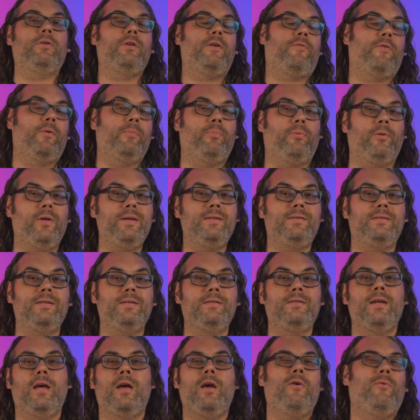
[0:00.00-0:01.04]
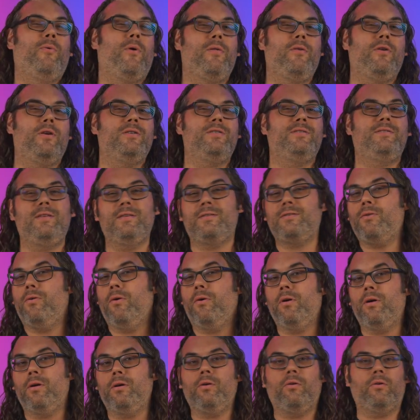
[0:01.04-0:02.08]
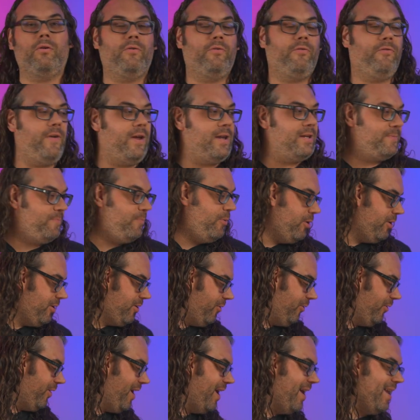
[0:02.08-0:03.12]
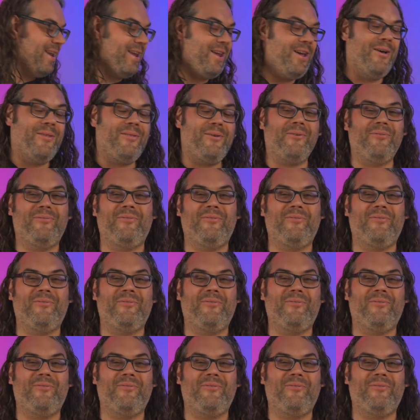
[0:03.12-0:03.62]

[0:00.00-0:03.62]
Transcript: different places, whether it's Discord or Facebook or any other